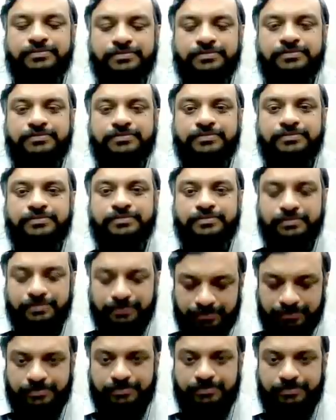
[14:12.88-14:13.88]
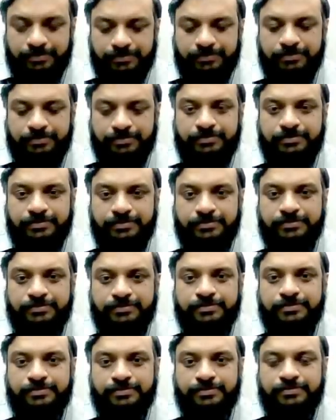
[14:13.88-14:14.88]

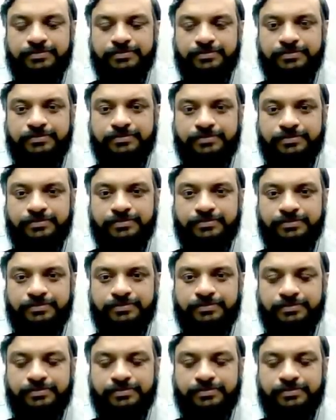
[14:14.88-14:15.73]
This person isn't speaking.